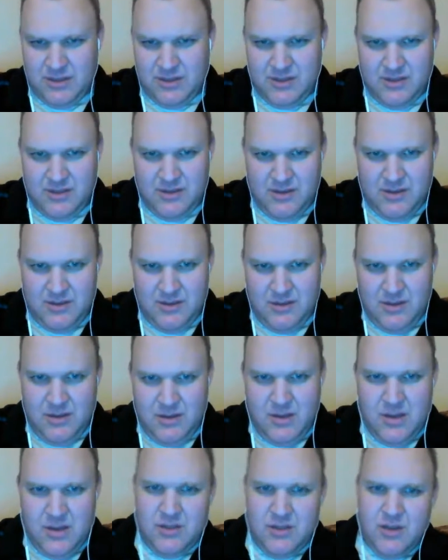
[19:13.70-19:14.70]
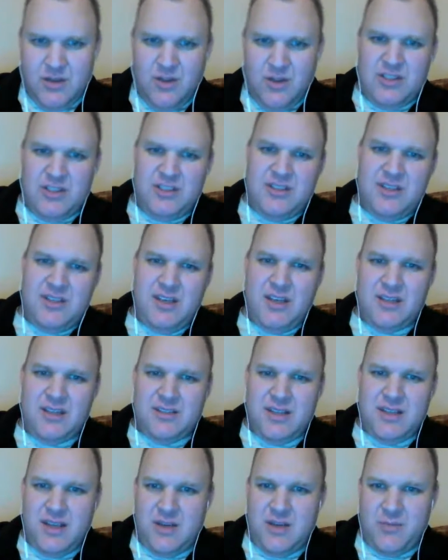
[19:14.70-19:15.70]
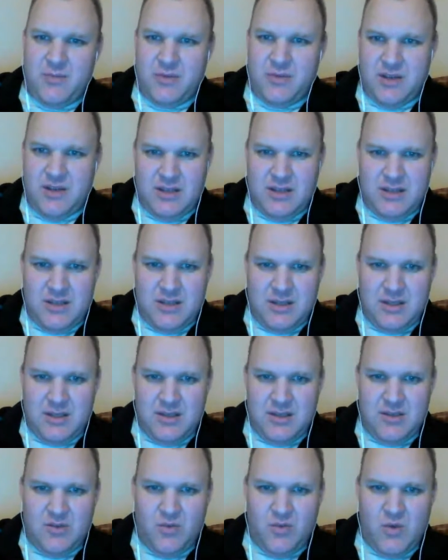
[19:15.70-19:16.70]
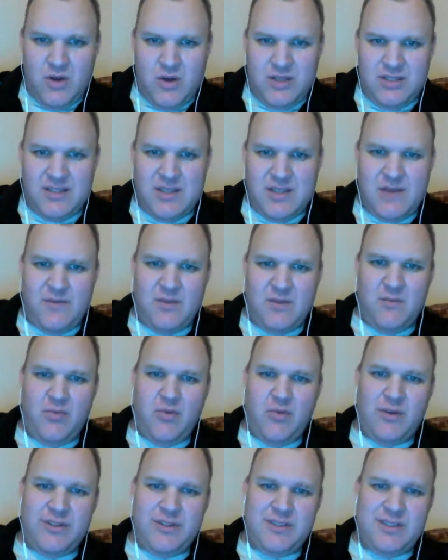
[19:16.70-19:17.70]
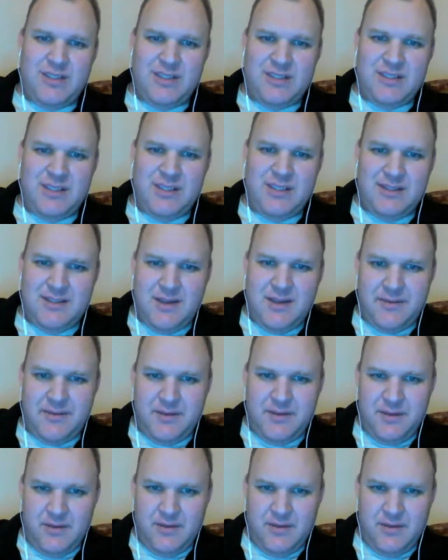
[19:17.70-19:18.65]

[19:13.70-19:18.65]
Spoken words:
6? For the 6, I get a predicted 27.687.